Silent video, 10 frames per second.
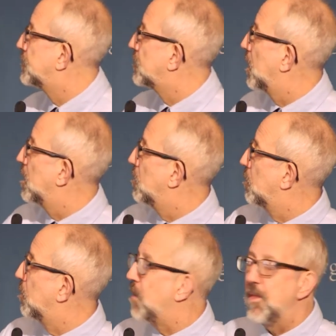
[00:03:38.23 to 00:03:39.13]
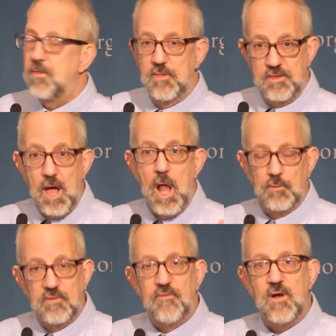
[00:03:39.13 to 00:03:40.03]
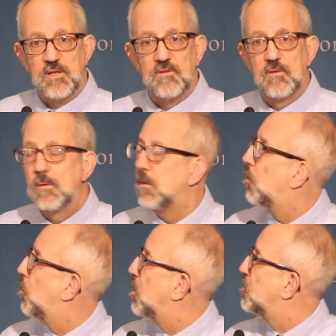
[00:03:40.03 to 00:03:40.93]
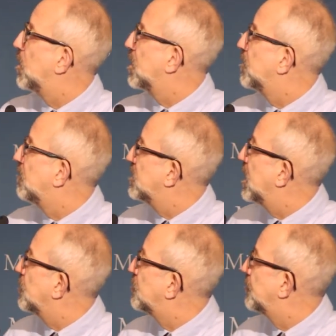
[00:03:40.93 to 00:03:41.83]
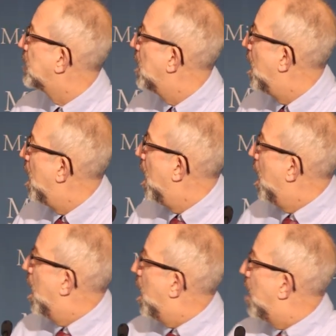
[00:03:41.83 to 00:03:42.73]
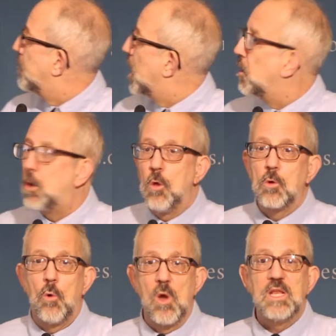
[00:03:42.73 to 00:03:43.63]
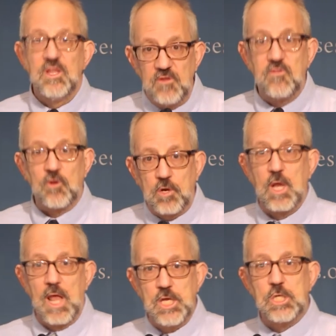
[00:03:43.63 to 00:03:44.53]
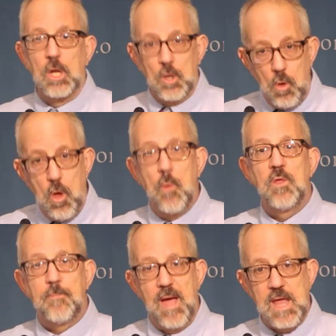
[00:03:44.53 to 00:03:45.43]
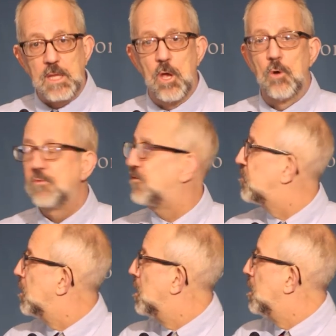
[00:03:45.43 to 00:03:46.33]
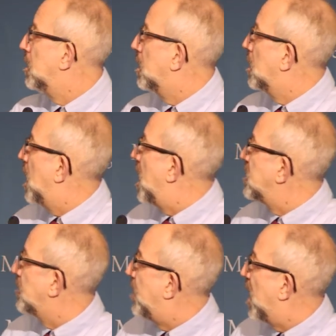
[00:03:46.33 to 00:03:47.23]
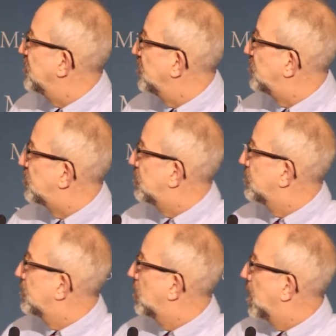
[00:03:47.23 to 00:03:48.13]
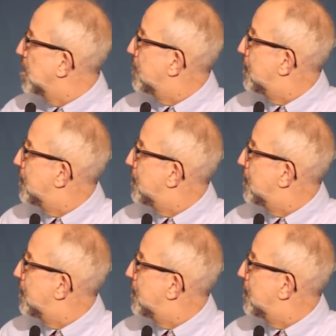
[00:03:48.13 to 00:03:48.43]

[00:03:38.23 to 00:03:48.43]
Okay, or rather, the dollar was defined as 1/20th of an ounce. Gold coin is in circulation along with banknotes and deposits. Okay.